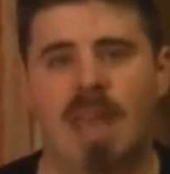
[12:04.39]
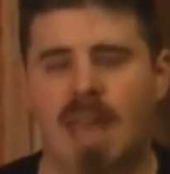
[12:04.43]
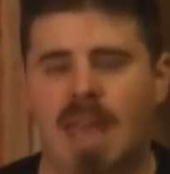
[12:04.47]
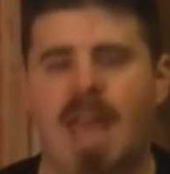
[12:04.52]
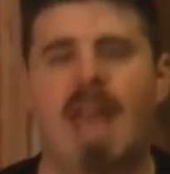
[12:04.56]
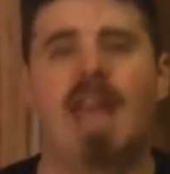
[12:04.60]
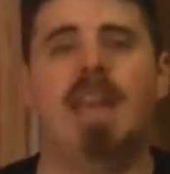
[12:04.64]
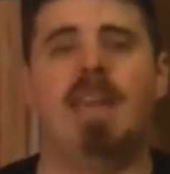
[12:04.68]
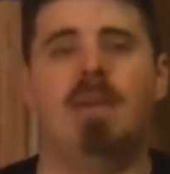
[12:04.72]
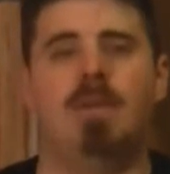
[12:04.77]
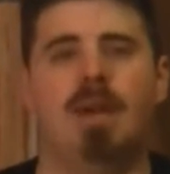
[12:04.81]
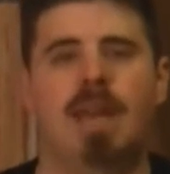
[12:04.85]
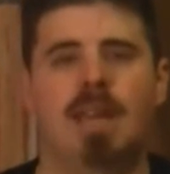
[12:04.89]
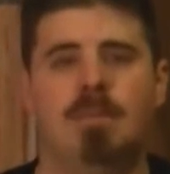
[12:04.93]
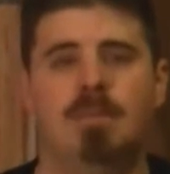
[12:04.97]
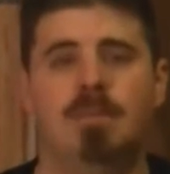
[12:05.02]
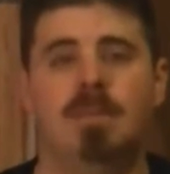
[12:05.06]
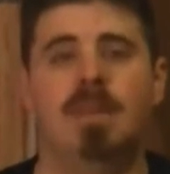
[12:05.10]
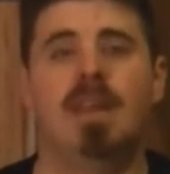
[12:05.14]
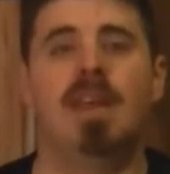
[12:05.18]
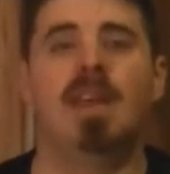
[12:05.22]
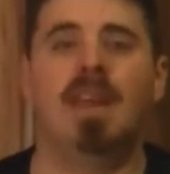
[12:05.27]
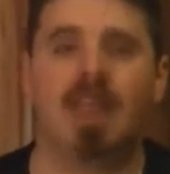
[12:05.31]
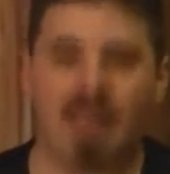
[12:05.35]
Anyway,
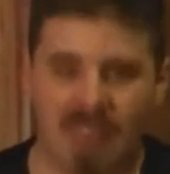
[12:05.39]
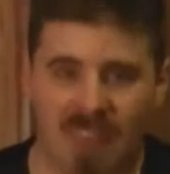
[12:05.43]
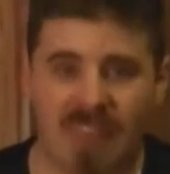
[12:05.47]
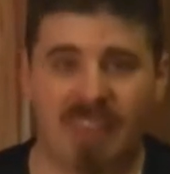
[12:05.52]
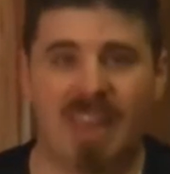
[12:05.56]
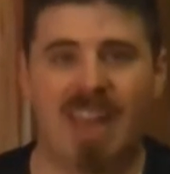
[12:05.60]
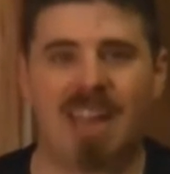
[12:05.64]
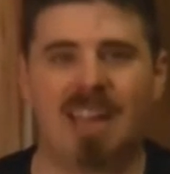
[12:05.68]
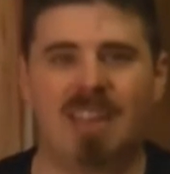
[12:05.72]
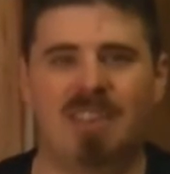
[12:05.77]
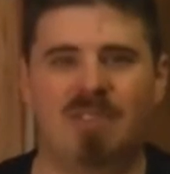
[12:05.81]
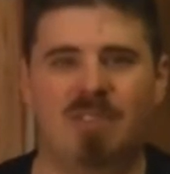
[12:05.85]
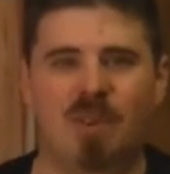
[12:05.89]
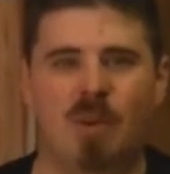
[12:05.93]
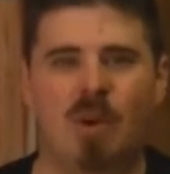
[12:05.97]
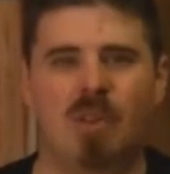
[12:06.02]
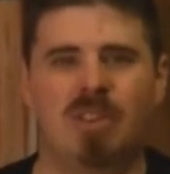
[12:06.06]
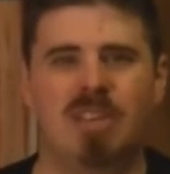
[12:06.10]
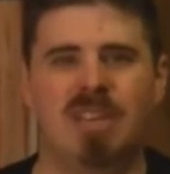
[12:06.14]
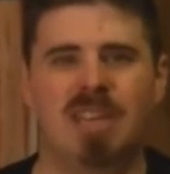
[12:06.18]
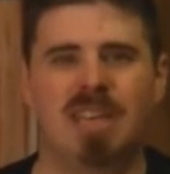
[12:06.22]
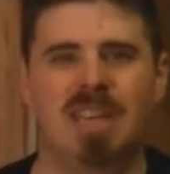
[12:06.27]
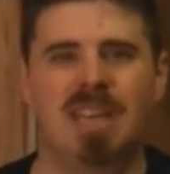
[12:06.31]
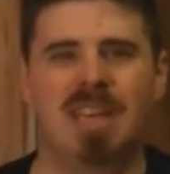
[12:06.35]
thanks for
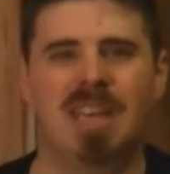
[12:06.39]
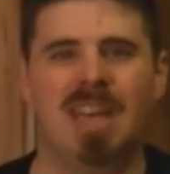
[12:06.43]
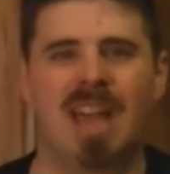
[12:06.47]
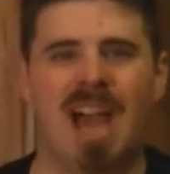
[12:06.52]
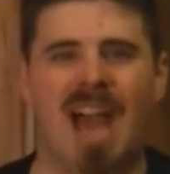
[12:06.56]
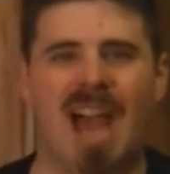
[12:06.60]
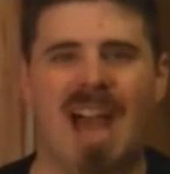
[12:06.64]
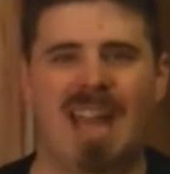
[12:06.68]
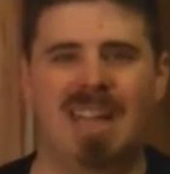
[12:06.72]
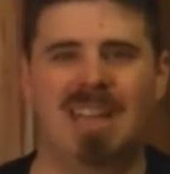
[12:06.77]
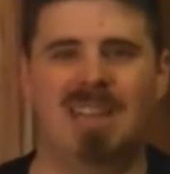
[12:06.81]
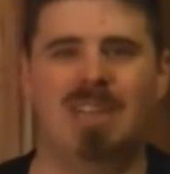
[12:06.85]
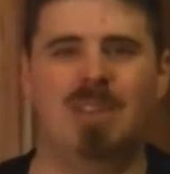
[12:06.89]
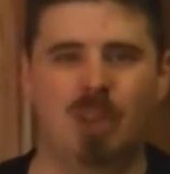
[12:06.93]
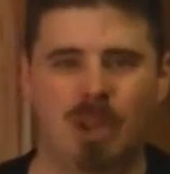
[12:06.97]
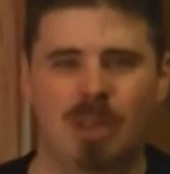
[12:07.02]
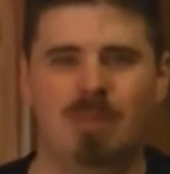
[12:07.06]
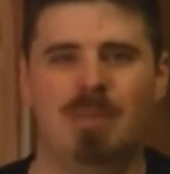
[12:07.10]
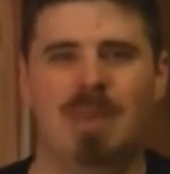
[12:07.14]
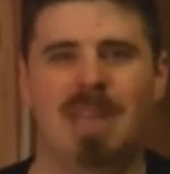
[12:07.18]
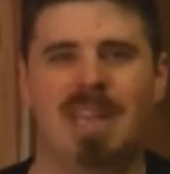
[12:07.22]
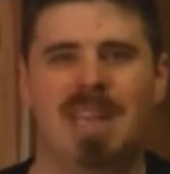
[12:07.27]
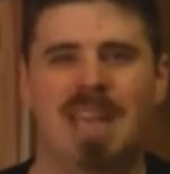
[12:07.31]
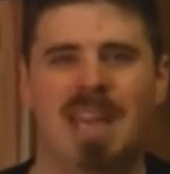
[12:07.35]
watching and join
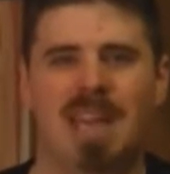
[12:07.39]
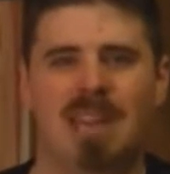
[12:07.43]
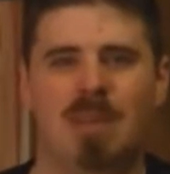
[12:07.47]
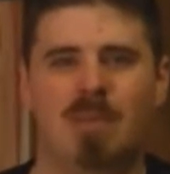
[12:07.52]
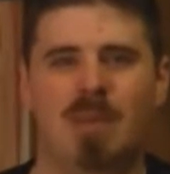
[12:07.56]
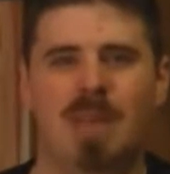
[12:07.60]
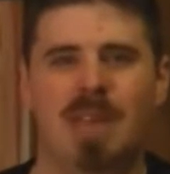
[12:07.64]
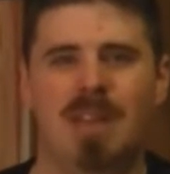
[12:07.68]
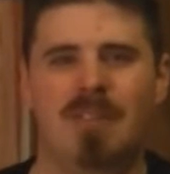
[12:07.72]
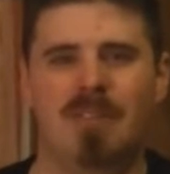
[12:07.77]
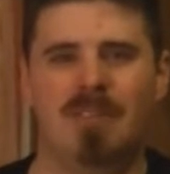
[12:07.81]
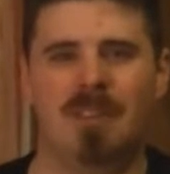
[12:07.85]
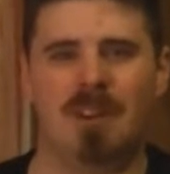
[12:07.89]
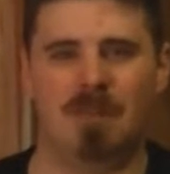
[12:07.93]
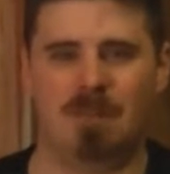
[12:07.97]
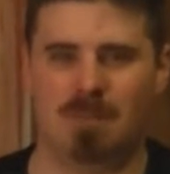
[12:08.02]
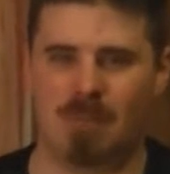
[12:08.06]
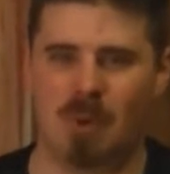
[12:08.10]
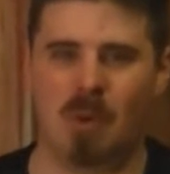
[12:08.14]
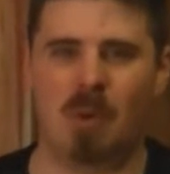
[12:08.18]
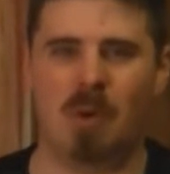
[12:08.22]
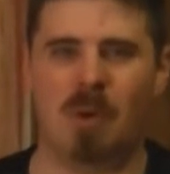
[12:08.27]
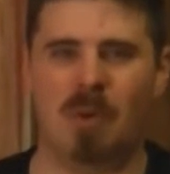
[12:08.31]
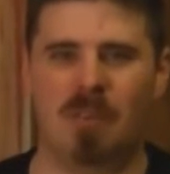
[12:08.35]
me next week for
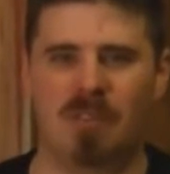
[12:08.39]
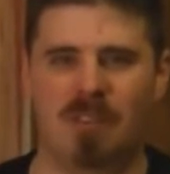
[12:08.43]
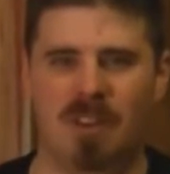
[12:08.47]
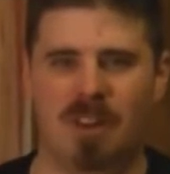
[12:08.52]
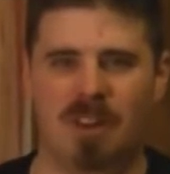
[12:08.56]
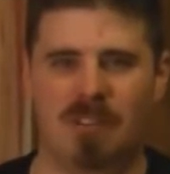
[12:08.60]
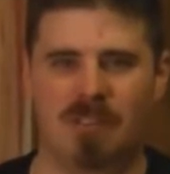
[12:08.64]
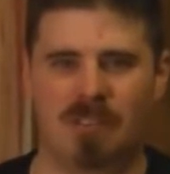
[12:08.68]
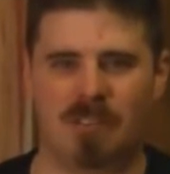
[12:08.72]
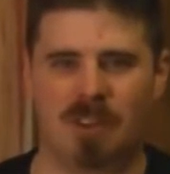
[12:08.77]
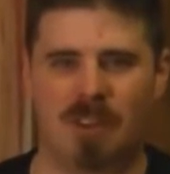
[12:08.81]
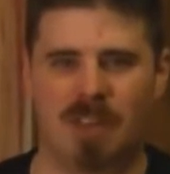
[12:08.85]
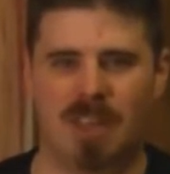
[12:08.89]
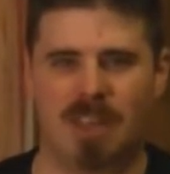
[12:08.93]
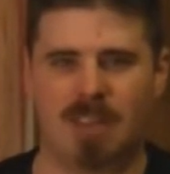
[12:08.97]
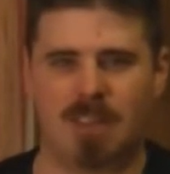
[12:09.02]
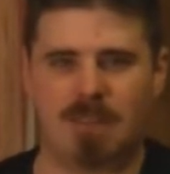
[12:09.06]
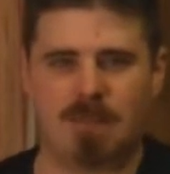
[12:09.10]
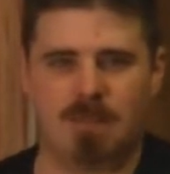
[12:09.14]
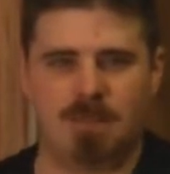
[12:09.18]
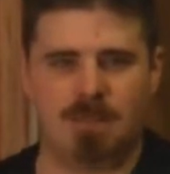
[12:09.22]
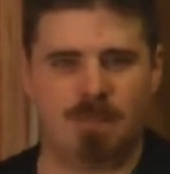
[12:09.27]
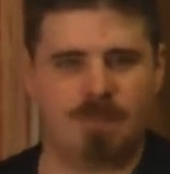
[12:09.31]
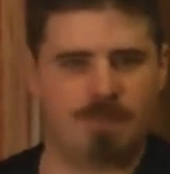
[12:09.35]
more fun and
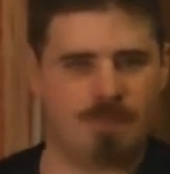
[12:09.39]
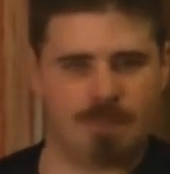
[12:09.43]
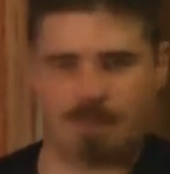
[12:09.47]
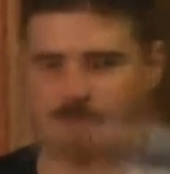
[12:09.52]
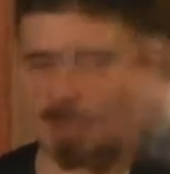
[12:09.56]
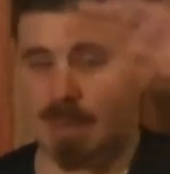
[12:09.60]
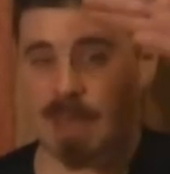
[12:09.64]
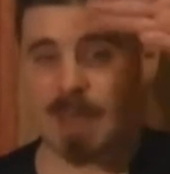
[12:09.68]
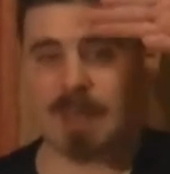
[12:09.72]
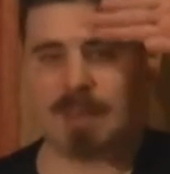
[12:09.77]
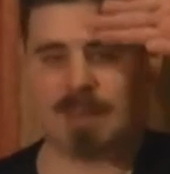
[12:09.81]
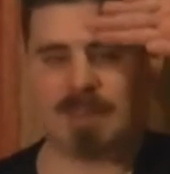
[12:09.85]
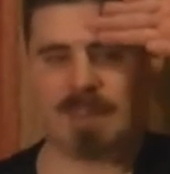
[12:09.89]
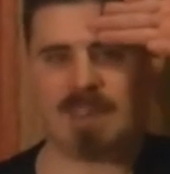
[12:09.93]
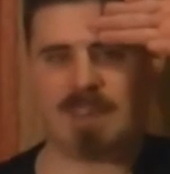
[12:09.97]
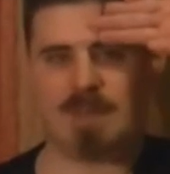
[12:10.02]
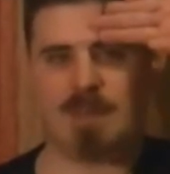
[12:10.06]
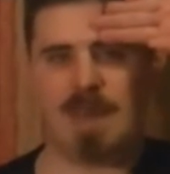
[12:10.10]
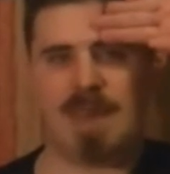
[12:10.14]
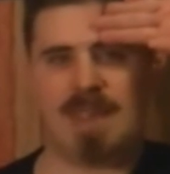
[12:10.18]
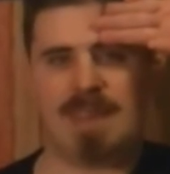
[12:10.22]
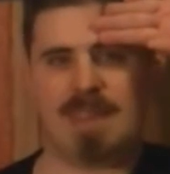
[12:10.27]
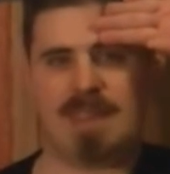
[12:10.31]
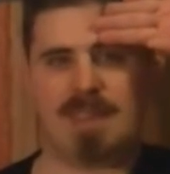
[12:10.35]
frolics.
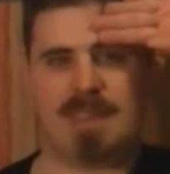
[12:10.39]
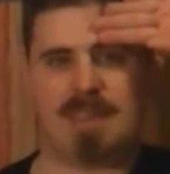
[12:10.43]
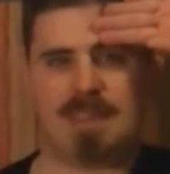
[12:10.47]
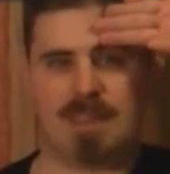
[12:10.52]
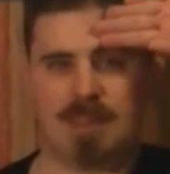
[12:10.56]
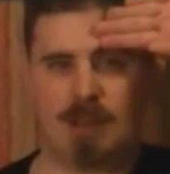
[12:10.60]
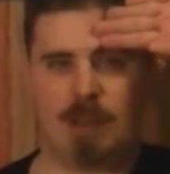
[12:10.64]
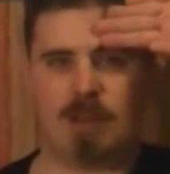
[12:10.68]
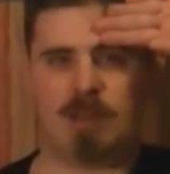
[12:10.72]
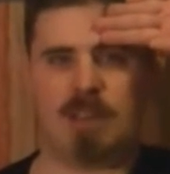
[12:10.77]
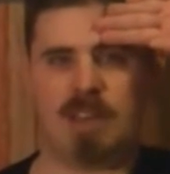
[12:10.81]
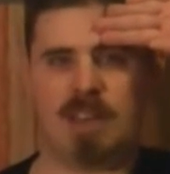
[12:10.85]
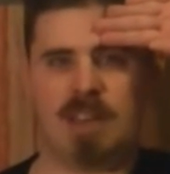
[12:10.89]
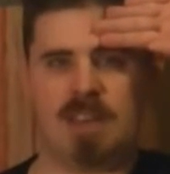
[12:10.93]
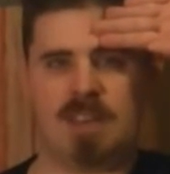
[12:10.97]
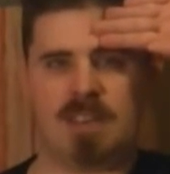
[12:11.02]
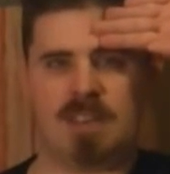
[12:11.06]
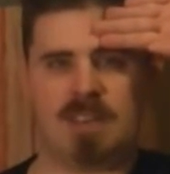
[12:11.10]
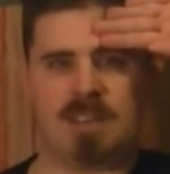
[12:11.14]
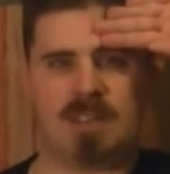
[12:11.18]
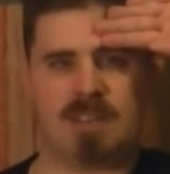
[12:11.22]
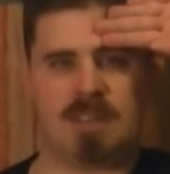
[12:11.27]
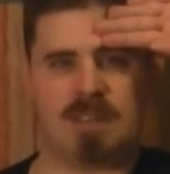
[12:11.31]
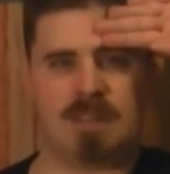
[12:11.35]
Dismissed,
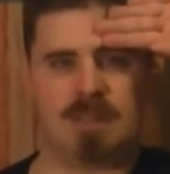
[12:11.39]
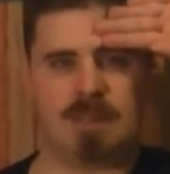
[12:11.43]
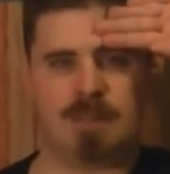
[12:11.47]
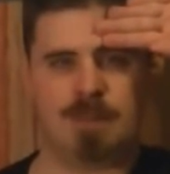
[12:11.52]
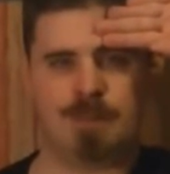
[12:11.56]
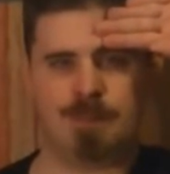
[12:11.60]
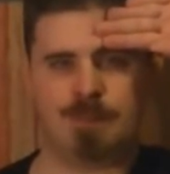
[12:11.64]
soldiers!